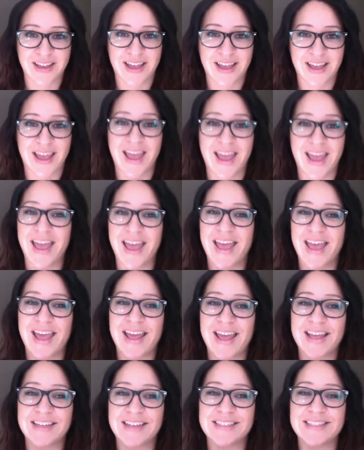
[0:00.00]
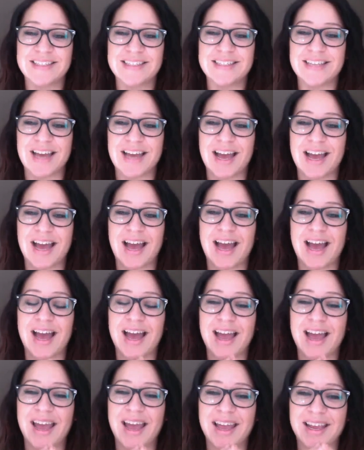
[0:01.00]
And
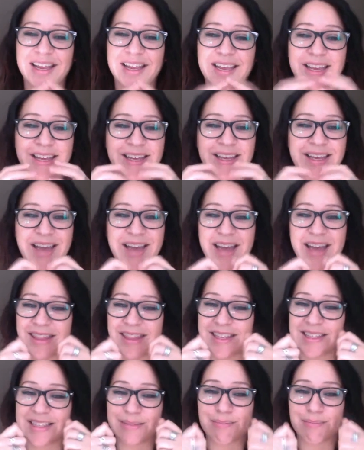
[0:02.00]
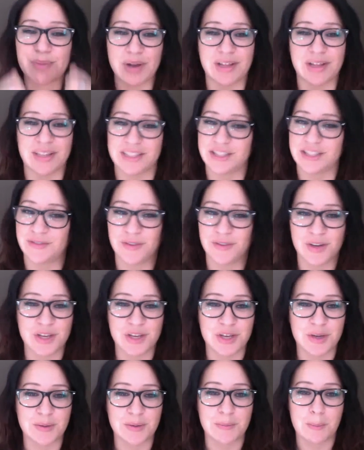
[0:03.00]
I got these booklets for
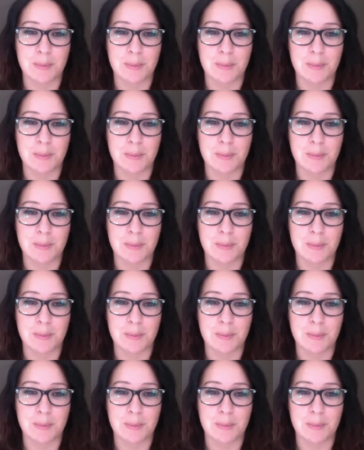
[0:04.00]
you.